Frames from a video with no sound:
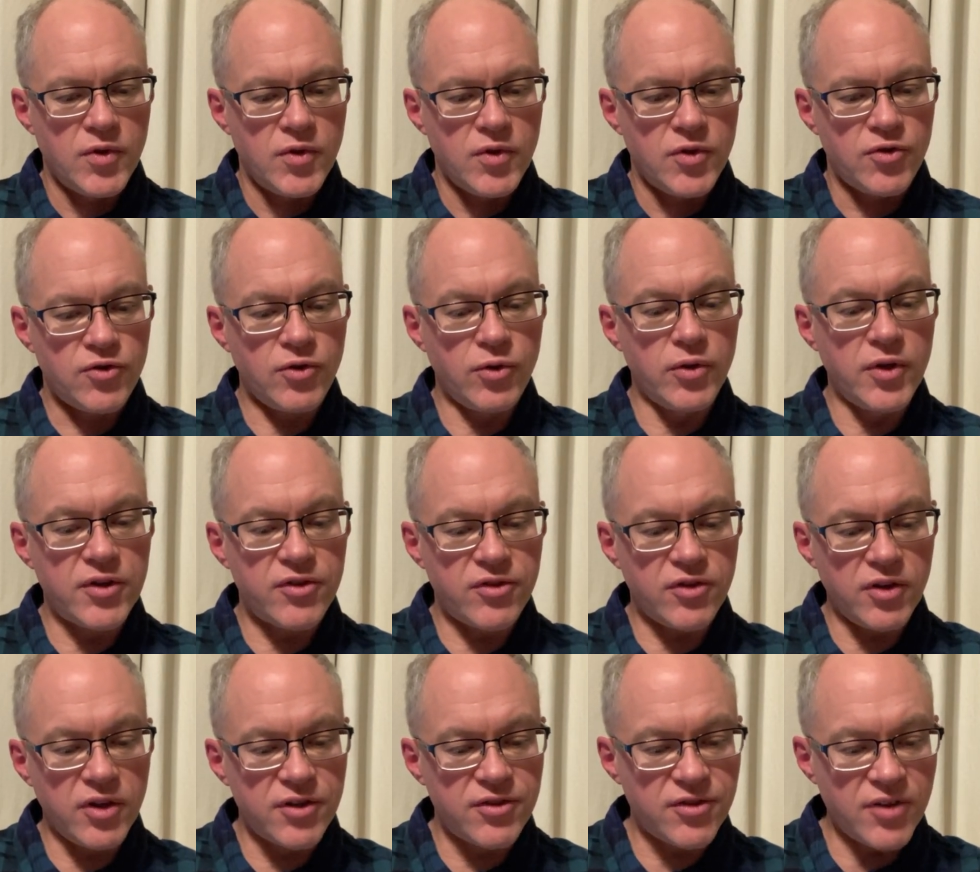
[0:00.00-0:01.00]
So let's
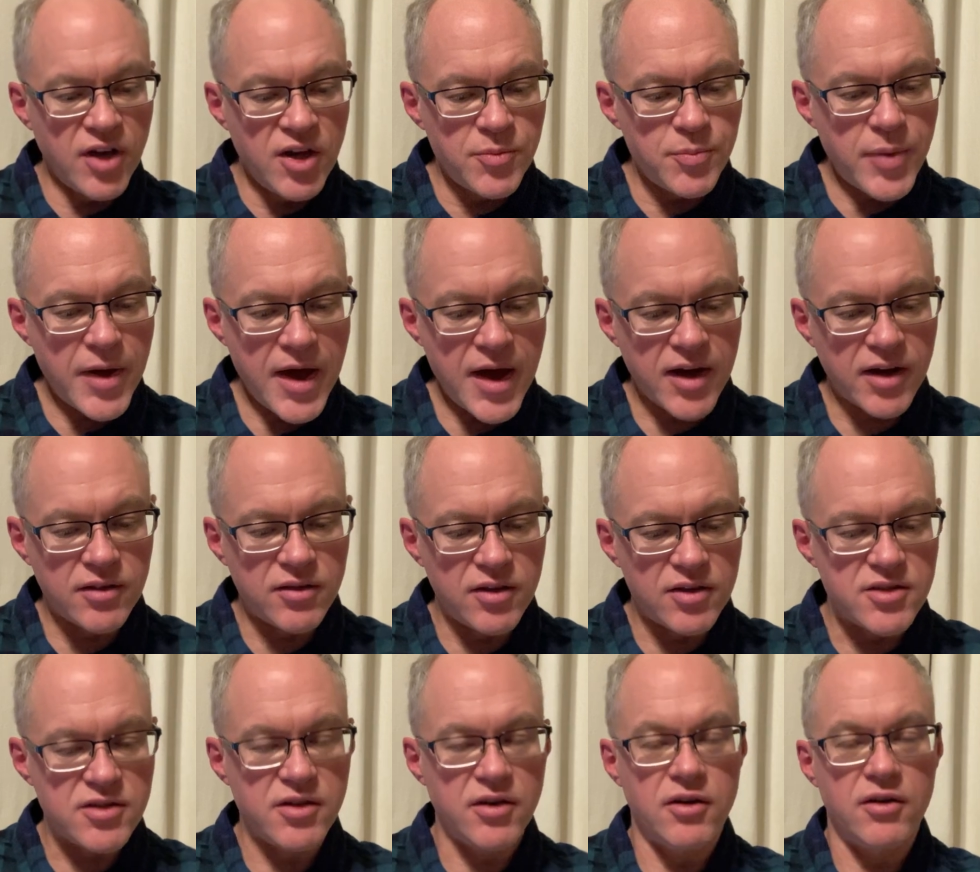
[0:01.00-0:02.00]
let's unpack
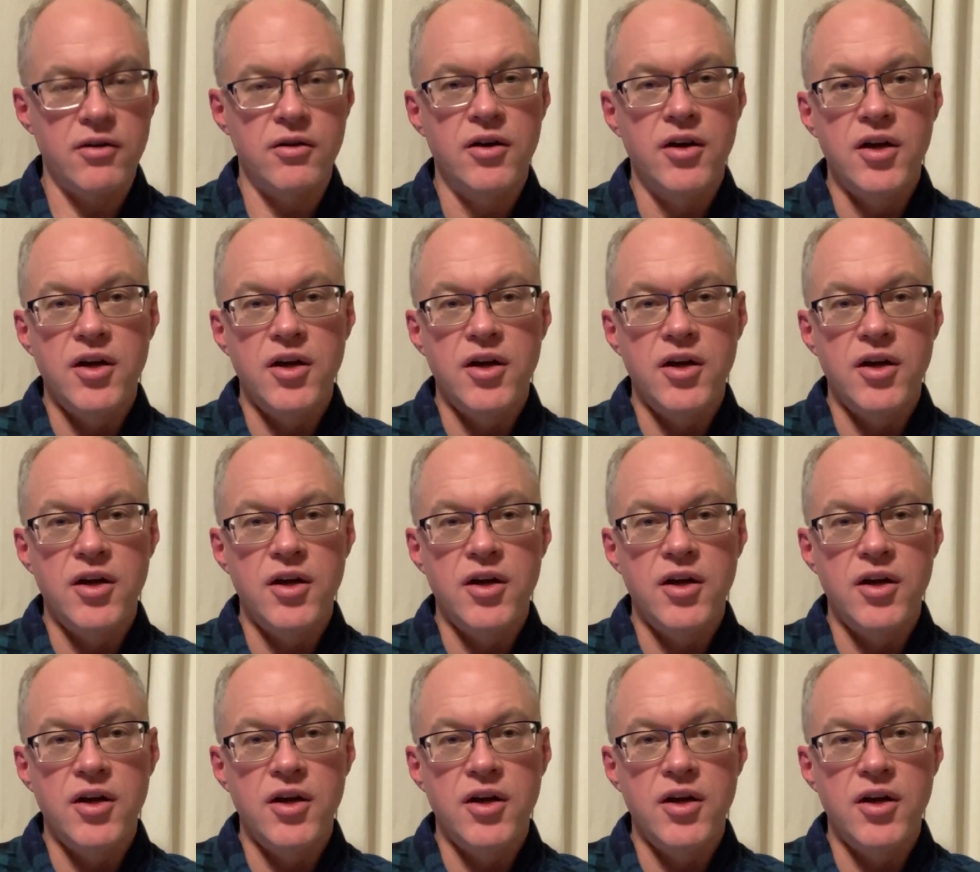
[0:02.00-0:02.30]
this here.